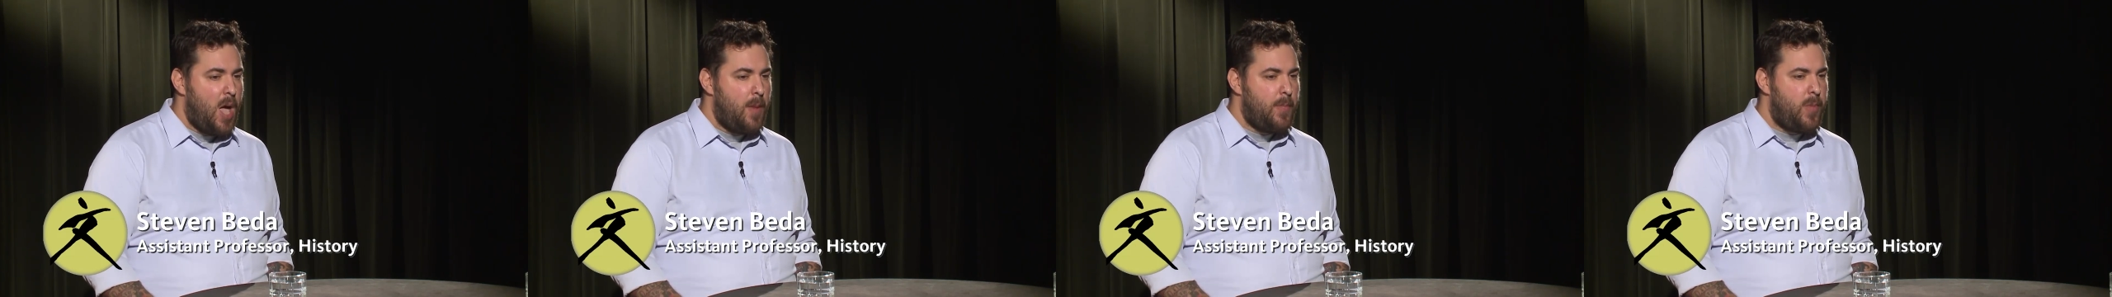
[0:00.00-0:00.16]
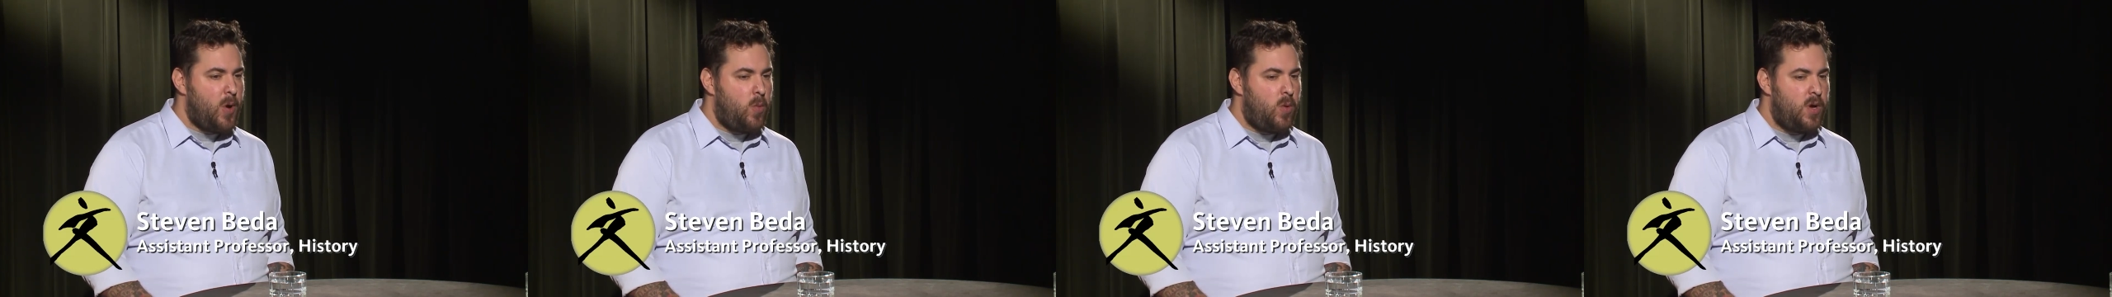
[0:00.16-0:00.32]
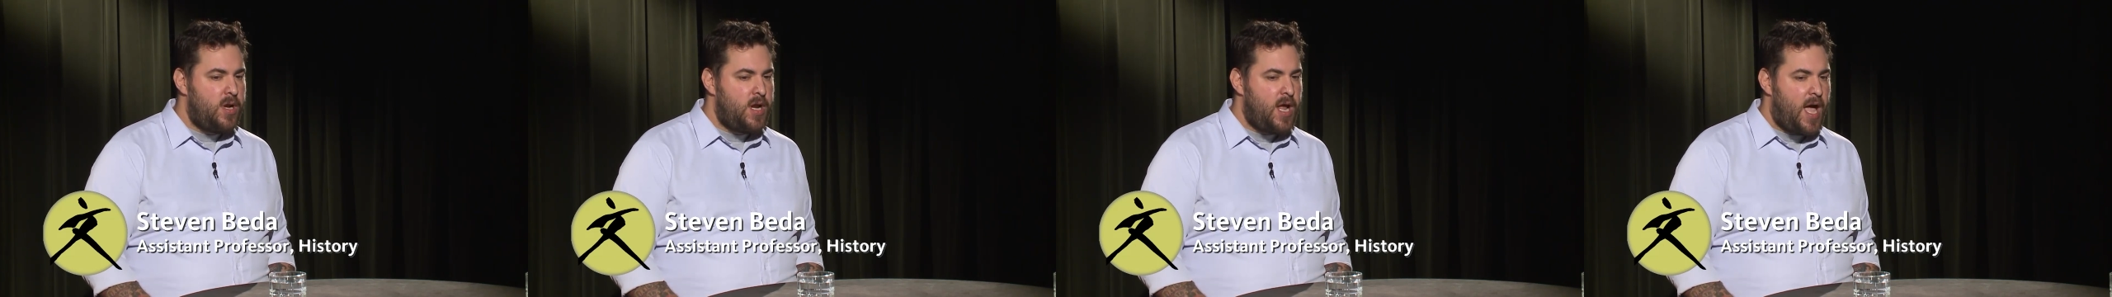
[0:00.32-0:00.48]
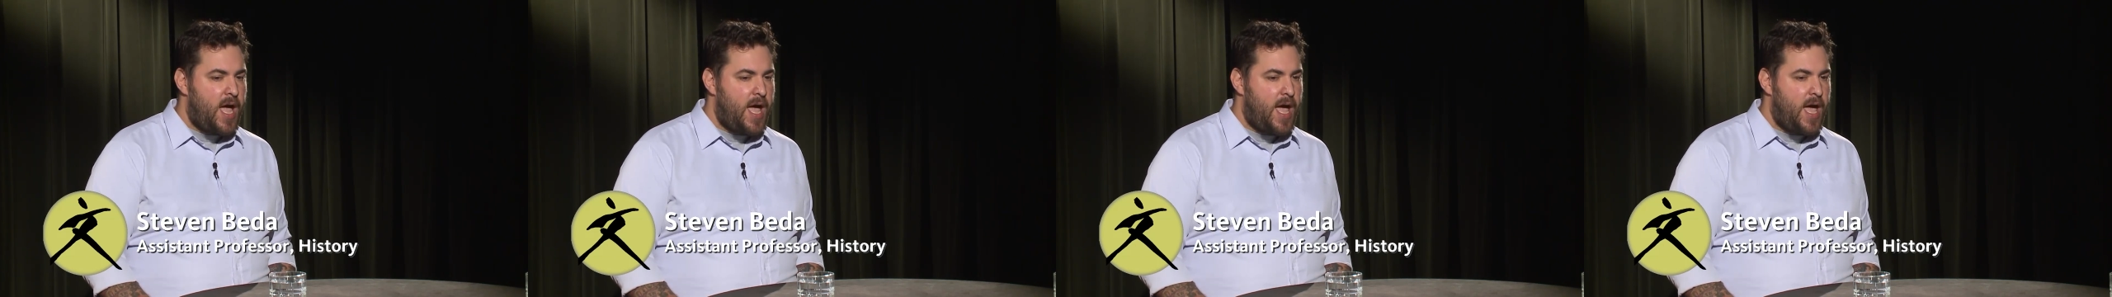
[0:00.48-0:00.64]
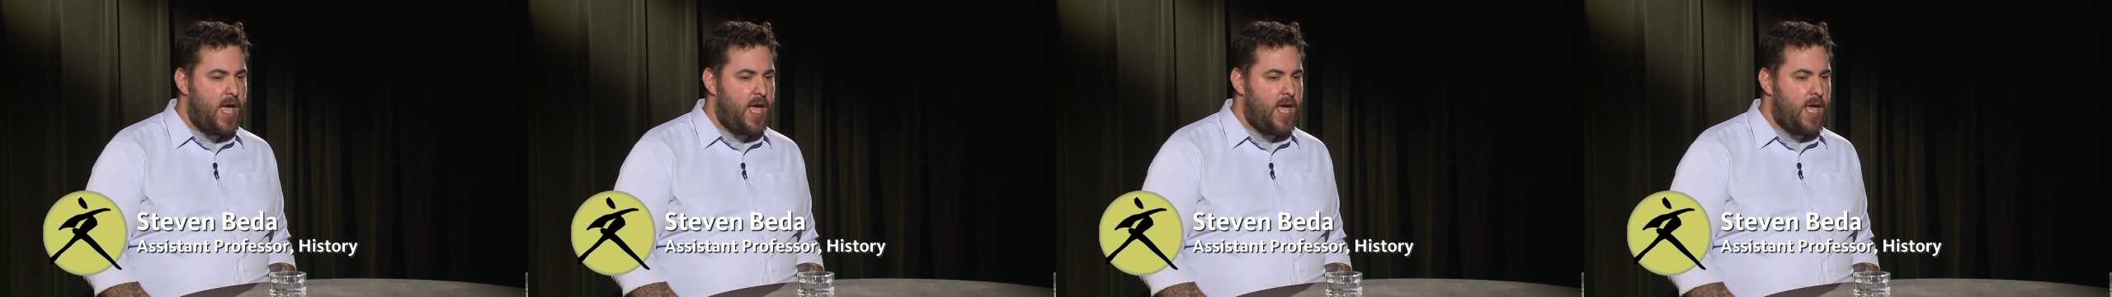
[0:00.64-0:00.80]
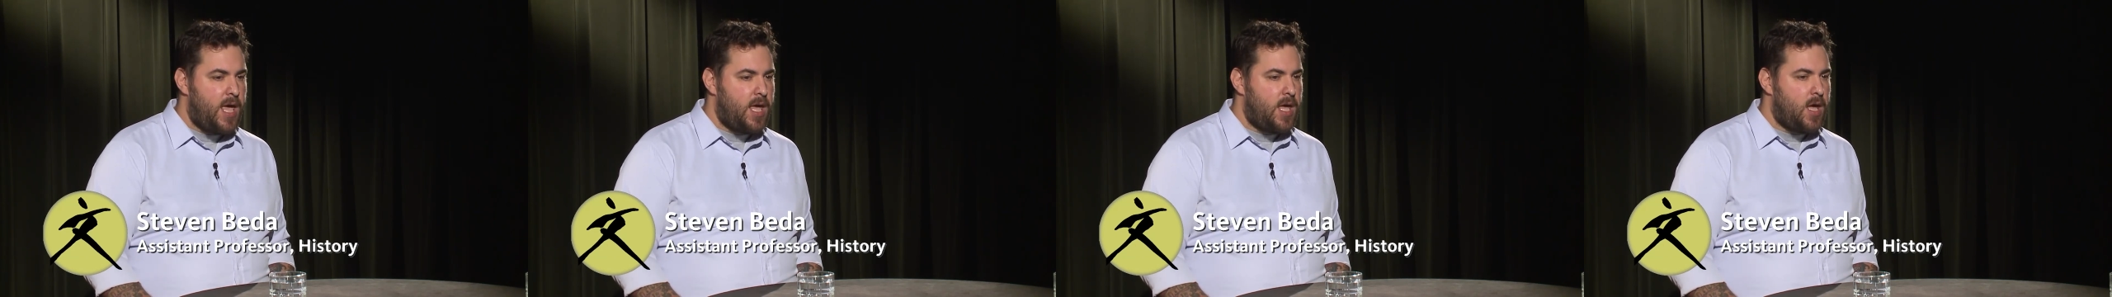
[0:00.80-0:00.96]
But what
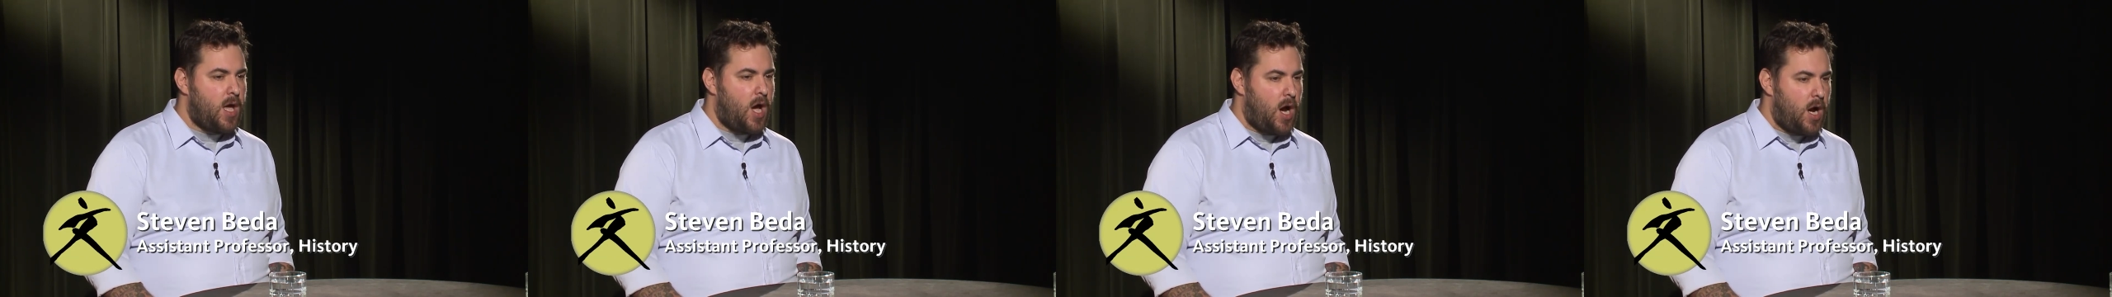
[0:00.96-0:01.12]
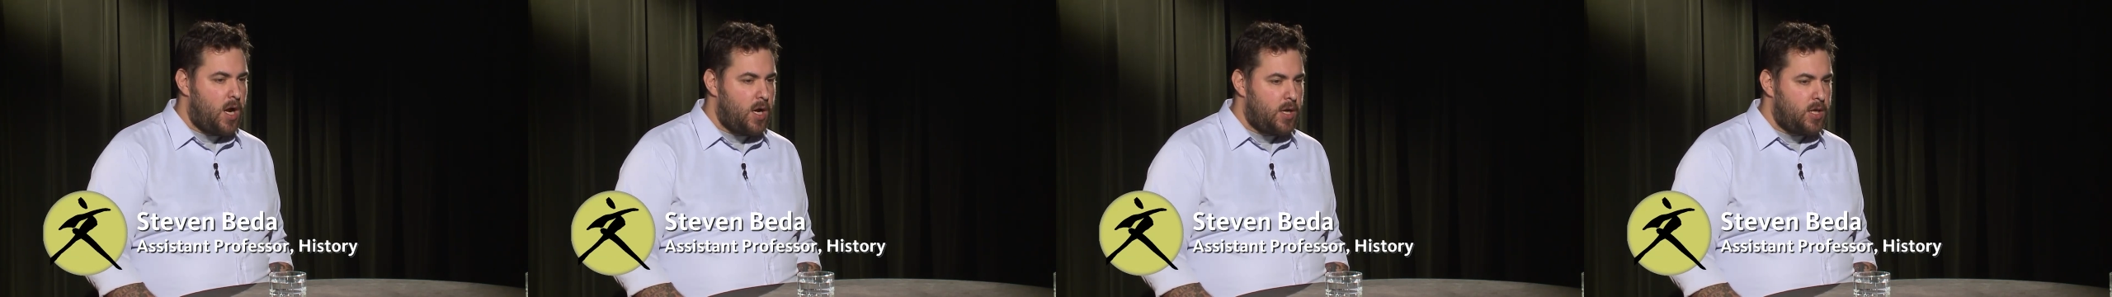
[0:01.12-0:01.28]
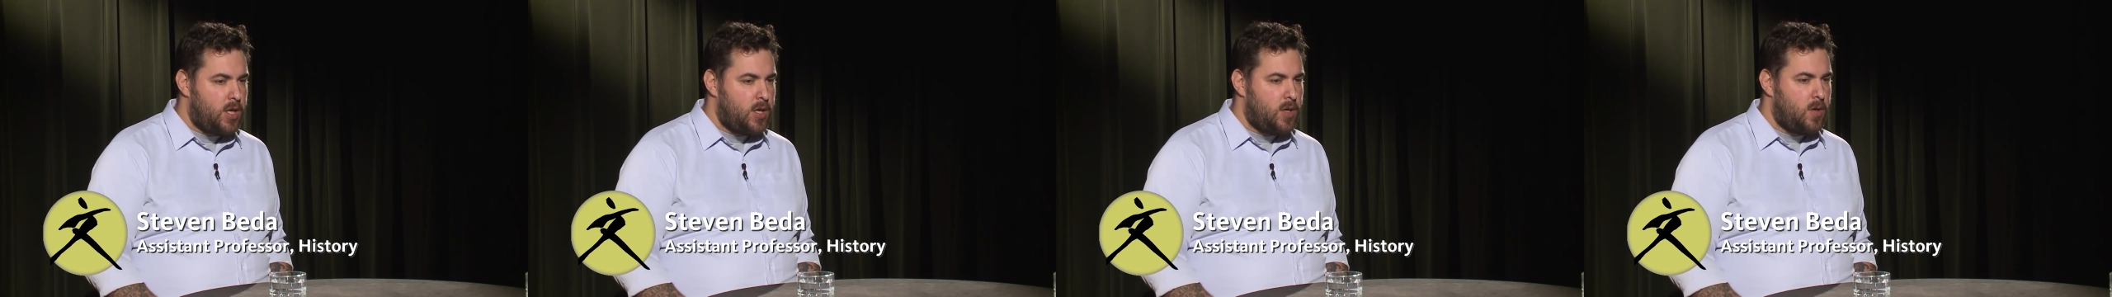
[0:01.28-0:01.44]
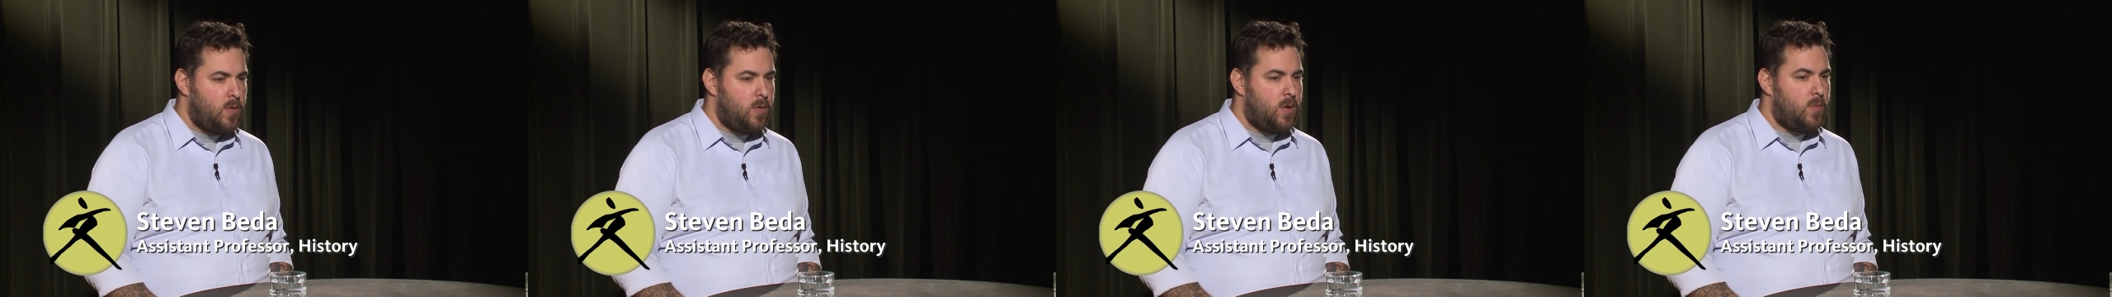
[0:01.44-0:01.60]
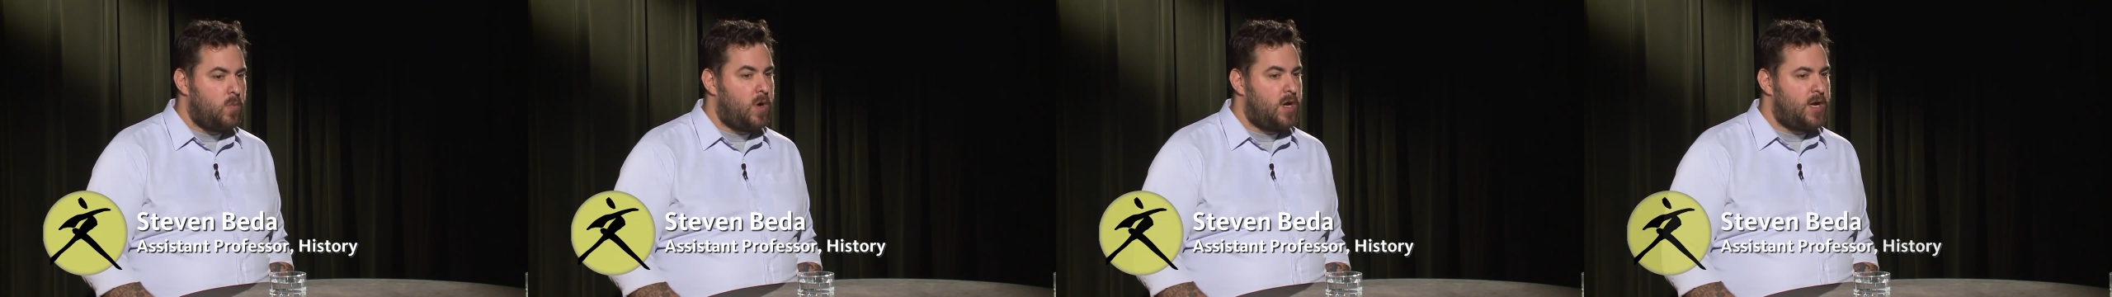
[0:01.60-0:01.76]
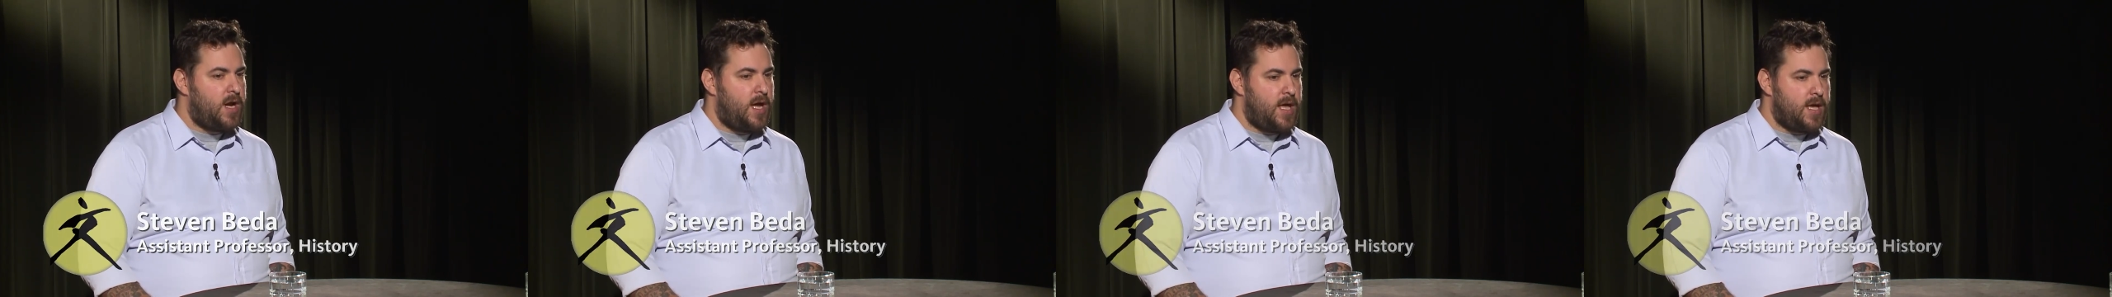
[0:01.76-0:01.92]
I argue
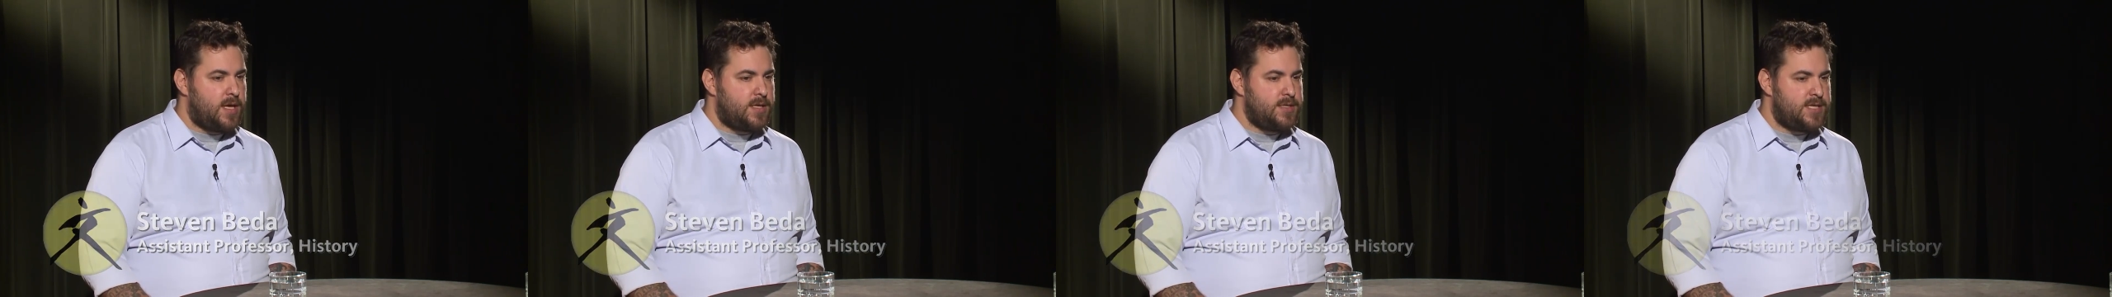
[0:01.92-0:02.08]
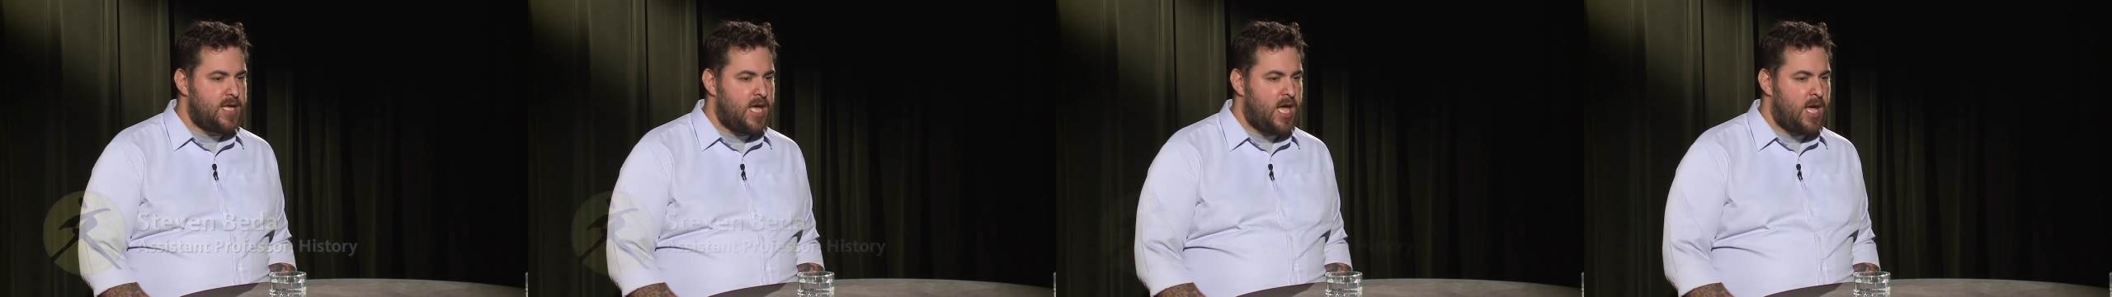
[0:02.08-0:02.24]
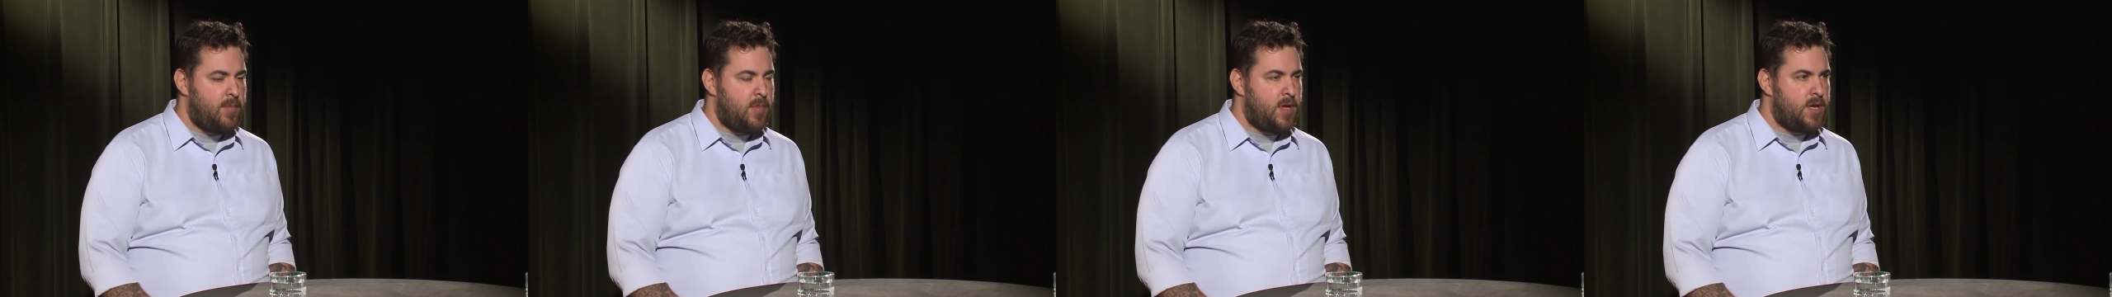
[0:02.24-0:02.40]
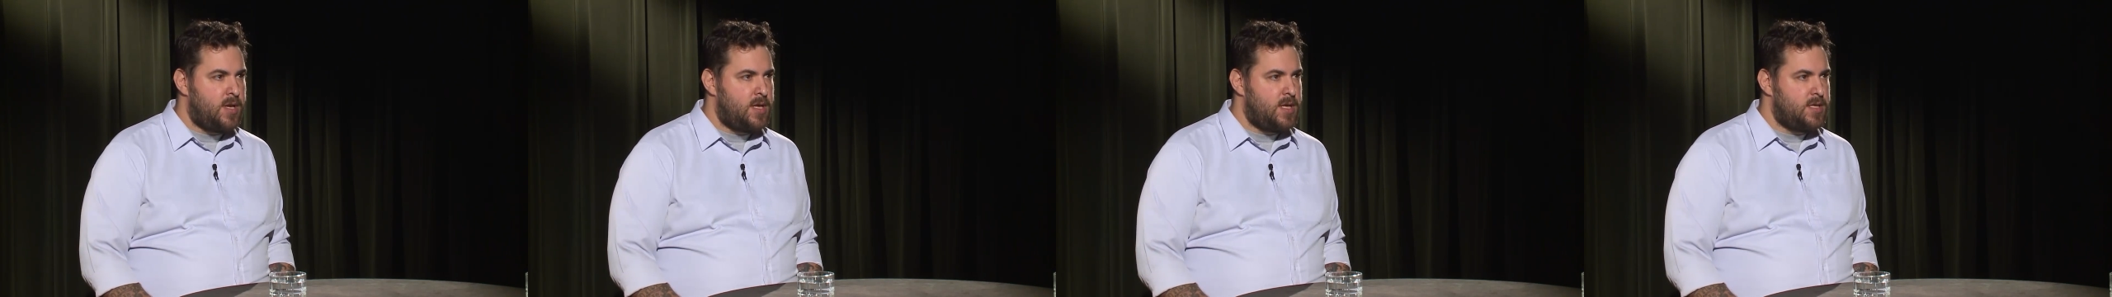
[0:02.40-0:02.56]
and what I examine